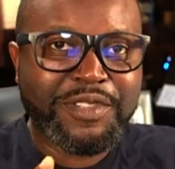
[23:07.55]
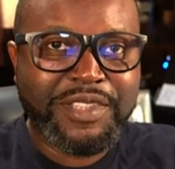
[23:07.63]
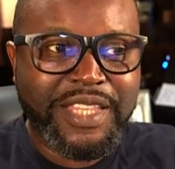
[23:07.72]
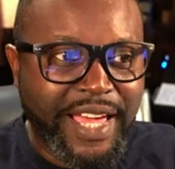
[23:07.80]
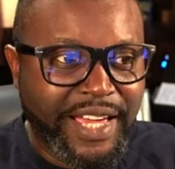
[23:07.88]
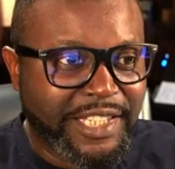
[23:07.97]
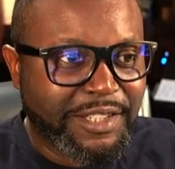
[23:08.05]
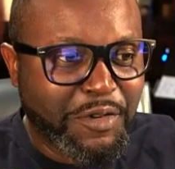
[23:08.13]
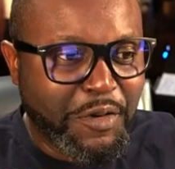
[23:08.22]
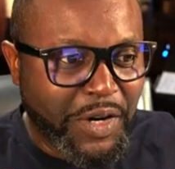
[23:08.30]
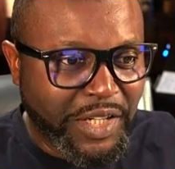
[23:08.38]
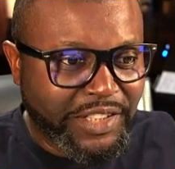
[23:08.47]
Thanks for
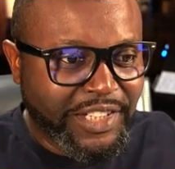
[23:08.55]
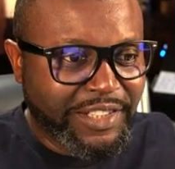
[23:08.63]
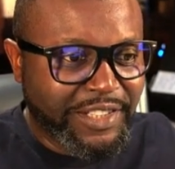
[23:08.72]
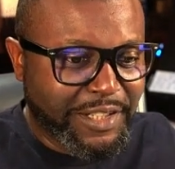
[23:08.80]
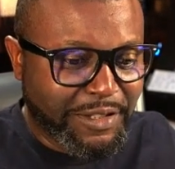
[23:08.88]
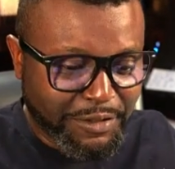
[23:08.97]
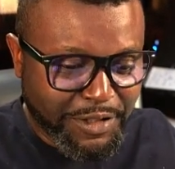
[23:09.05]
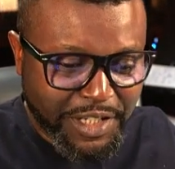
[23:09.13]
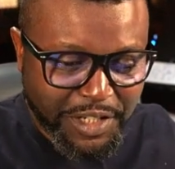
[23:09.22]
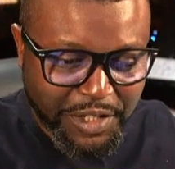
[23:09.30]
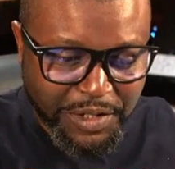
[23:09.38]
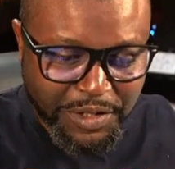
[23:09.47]
watching this
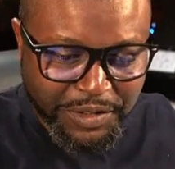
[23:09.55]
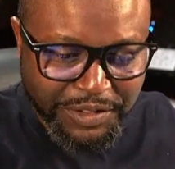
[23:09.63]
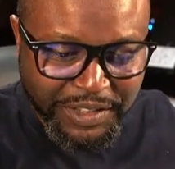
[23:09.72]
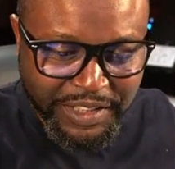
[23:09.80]
video.